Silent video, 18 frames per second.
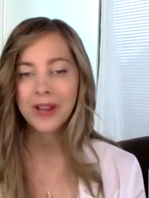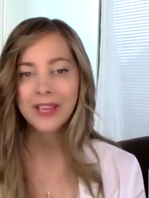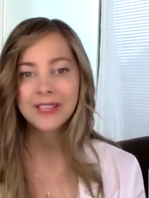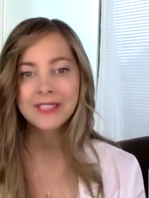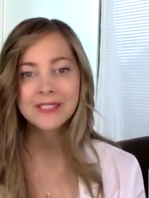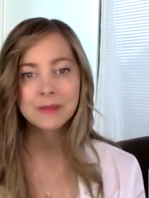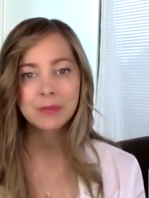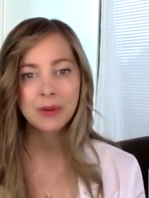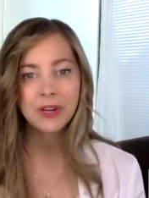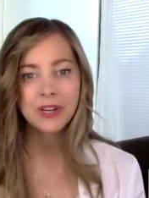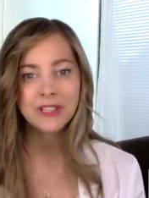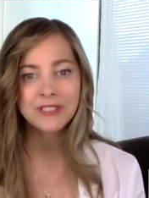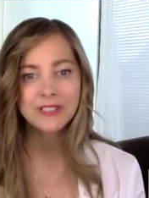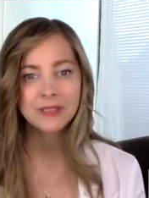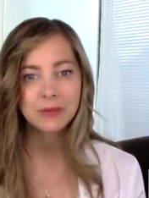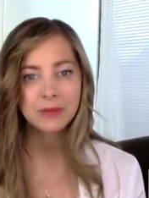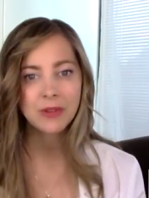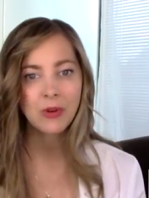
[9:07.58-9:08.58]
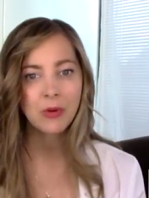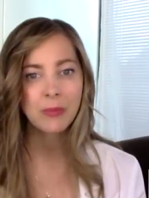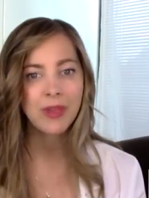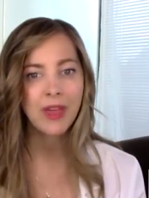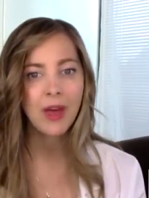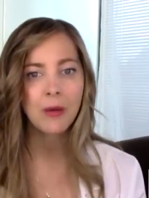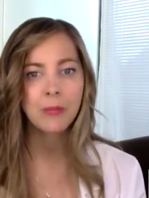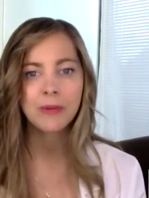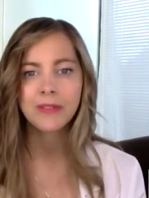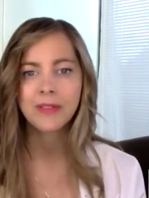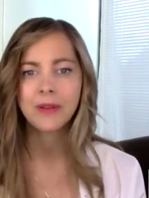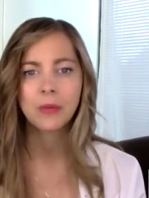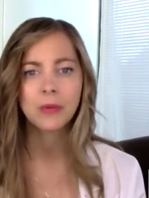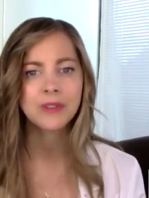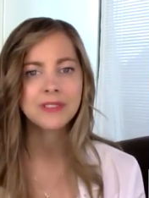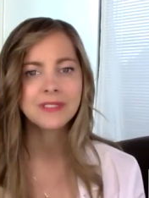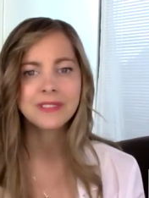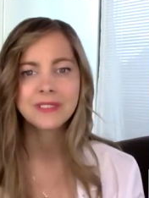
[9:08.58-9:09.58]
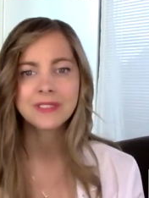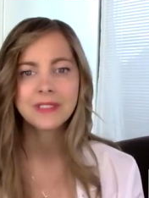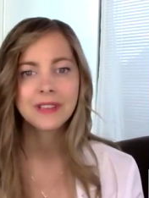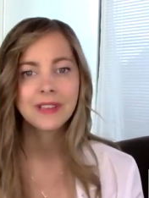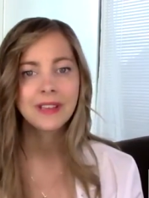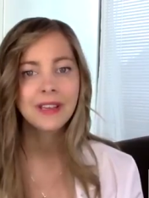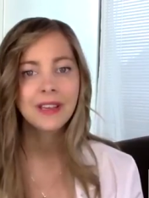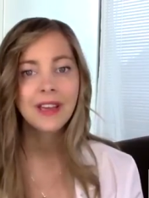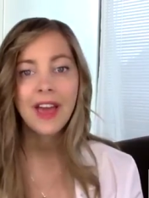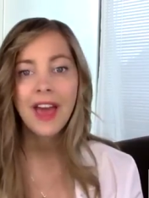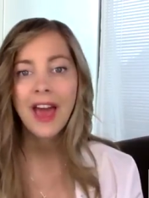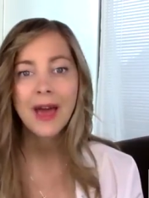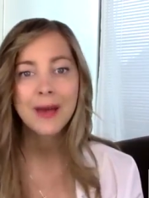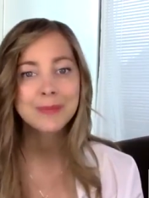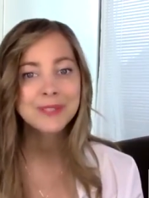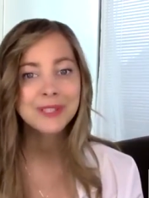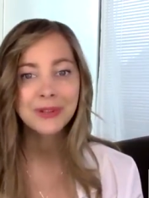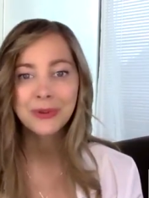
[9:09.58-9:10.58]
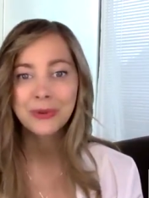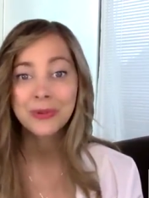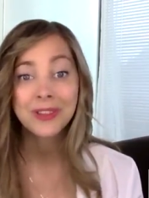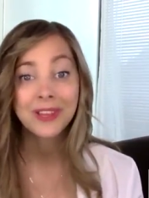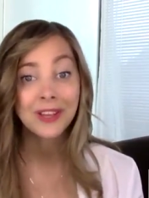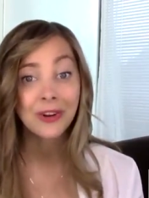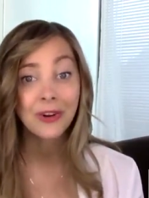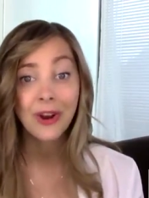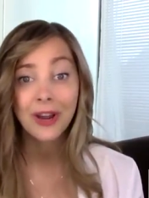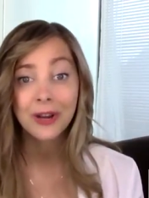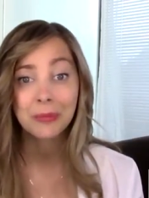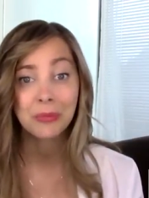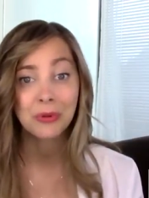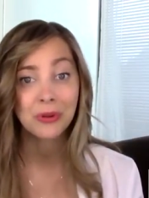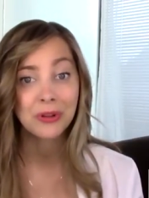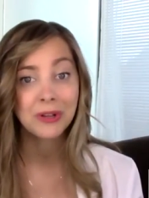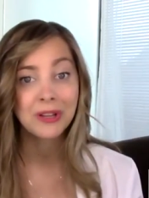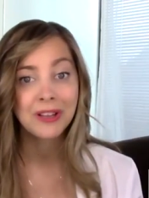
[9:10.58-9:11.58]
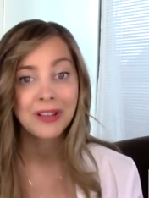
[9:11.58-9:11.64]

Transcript: I experienced with homeopathy was absolutely incredible.